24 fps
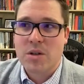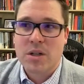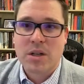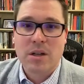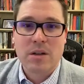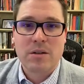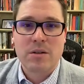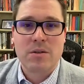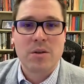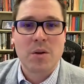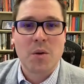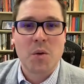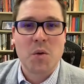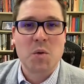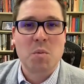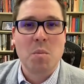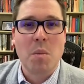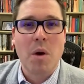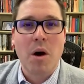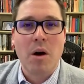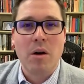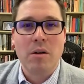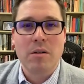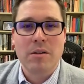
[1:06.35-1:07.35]
because they're so
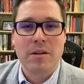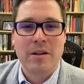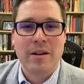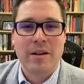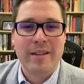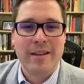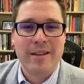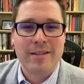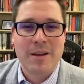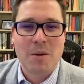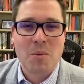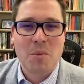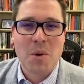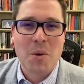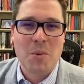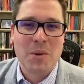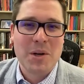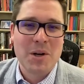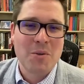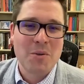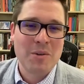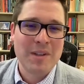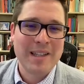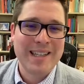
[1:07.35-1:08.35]
small. And they say, well, we
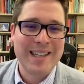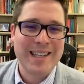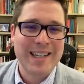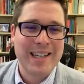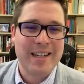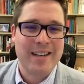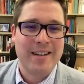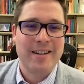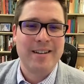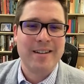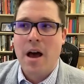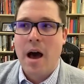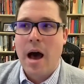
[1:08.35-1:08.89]
don't really need it.